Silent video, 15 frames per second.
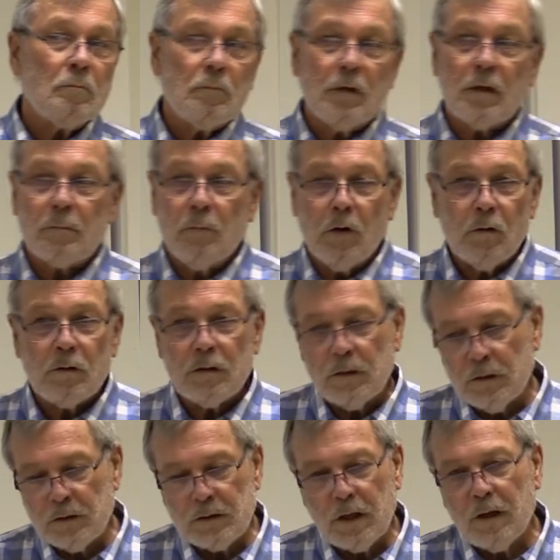big
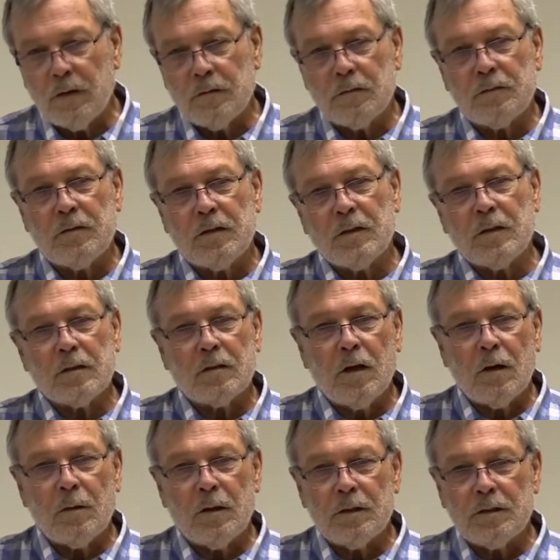moguls of
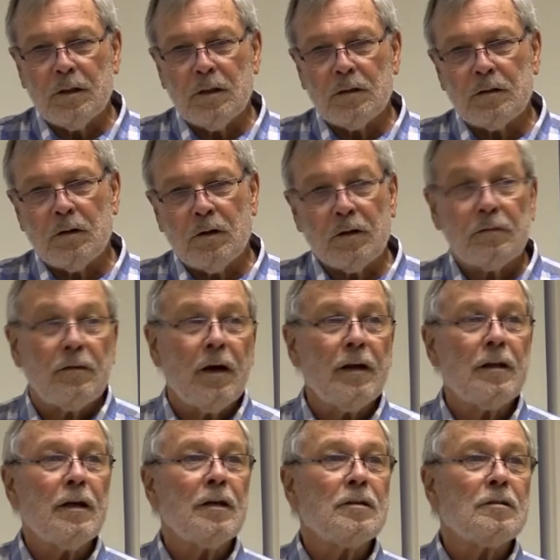Colorado Territory
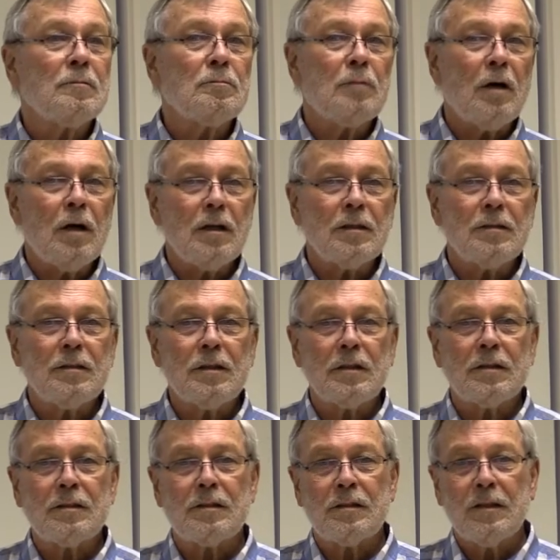finance and
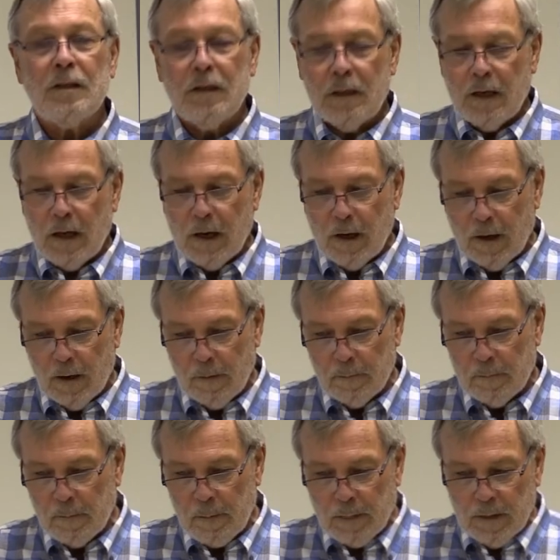politics
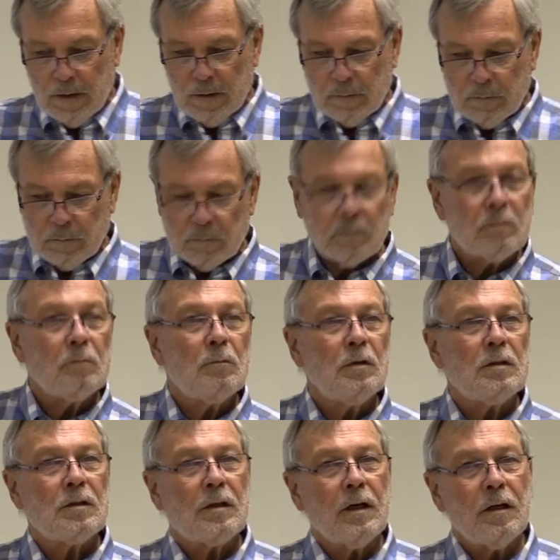um,
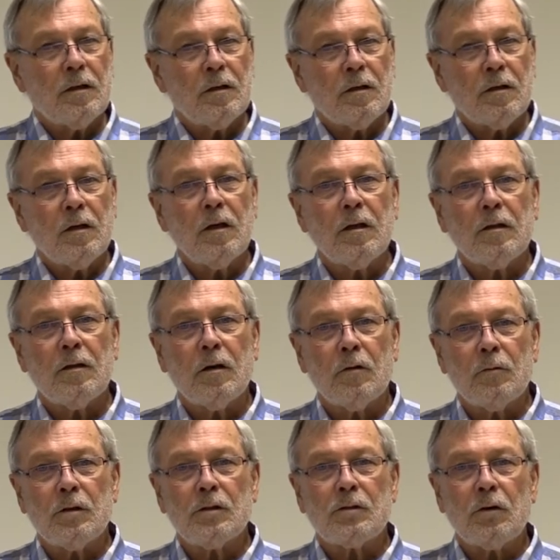put together their
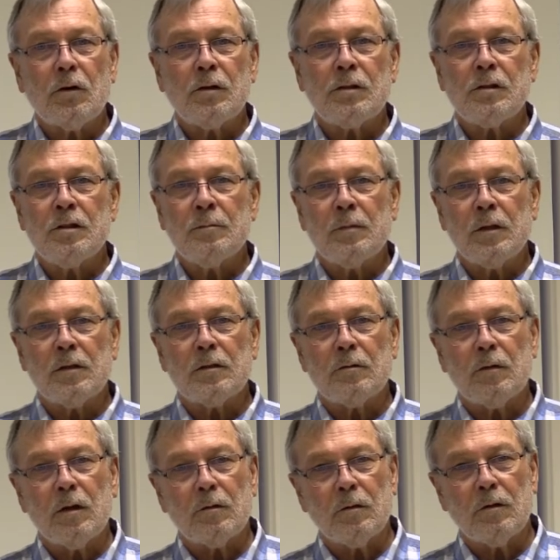resources and built the
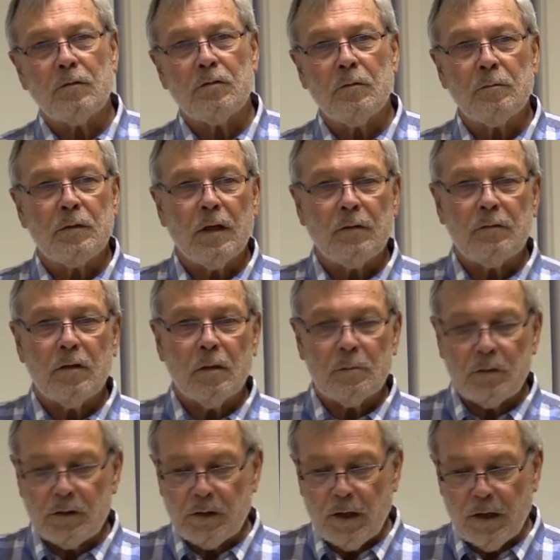railroad from Denver up
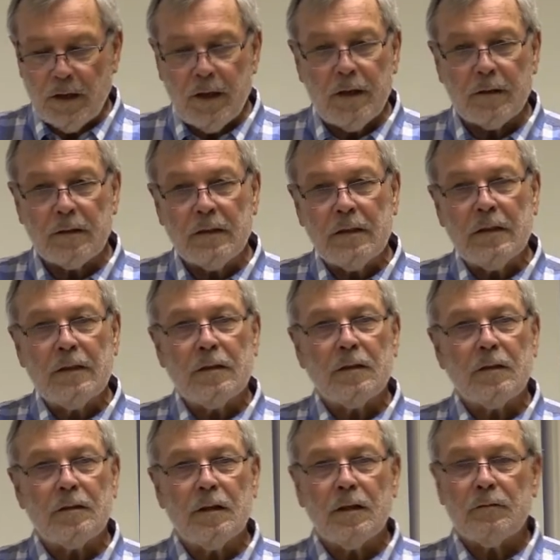to Cheyenne,
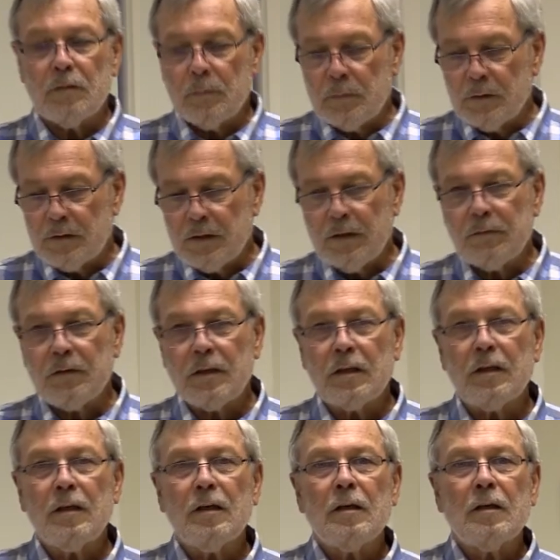the Denver
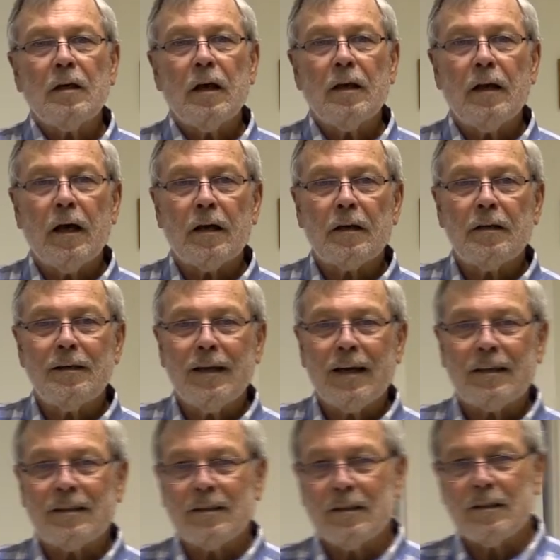Pacific, and that
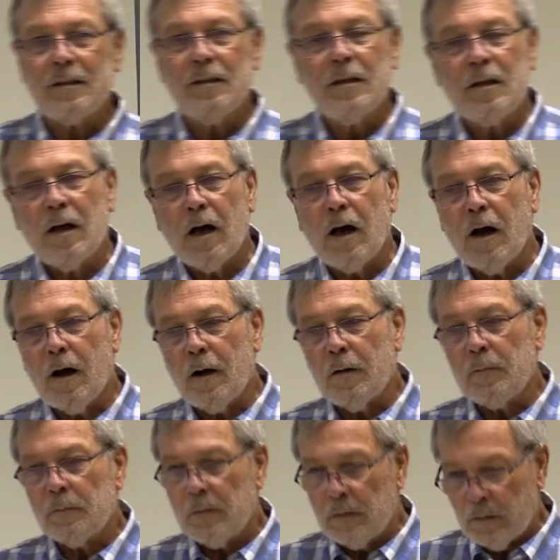connected
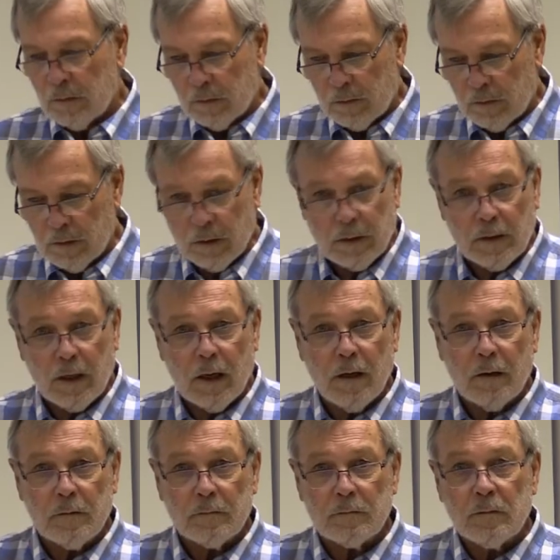uh, the uh,